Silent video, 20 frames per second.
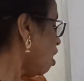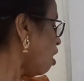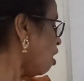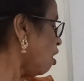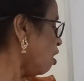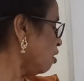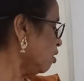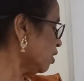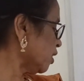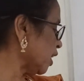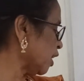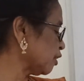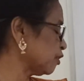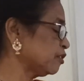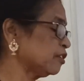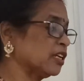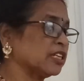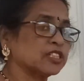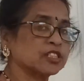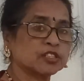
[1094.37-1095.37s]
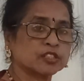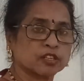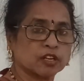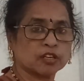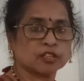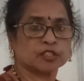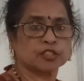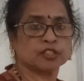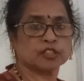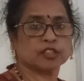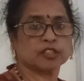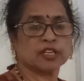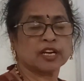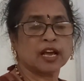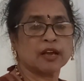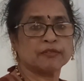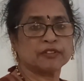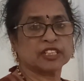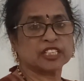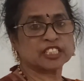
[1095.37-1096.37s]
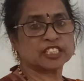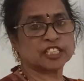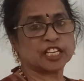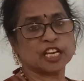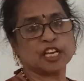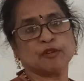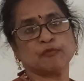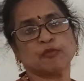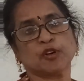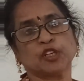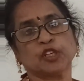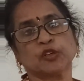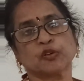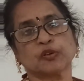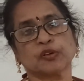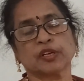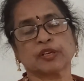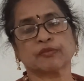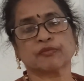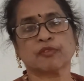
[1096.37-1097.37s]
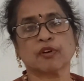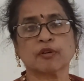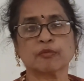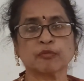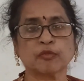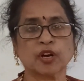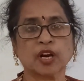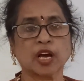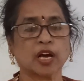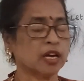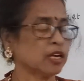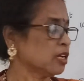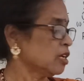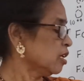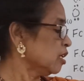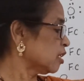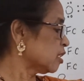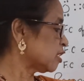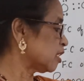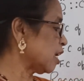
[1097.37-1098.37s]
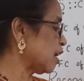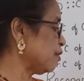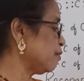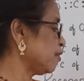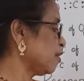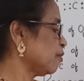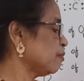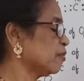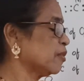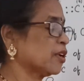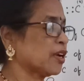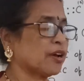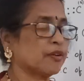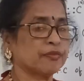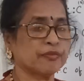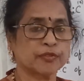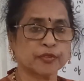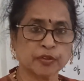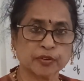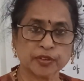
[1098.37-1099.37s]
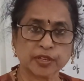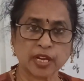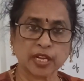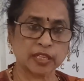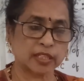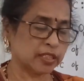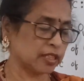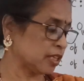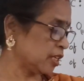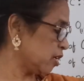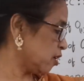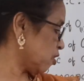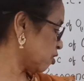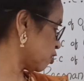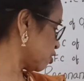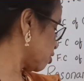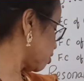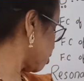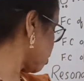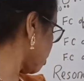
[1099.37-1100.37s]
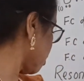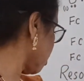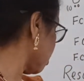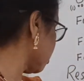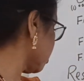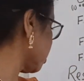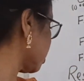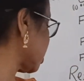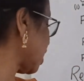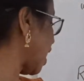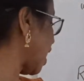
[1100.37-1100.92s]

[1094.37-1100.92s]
All resonance structure having same molecular formula, same number of total electrons,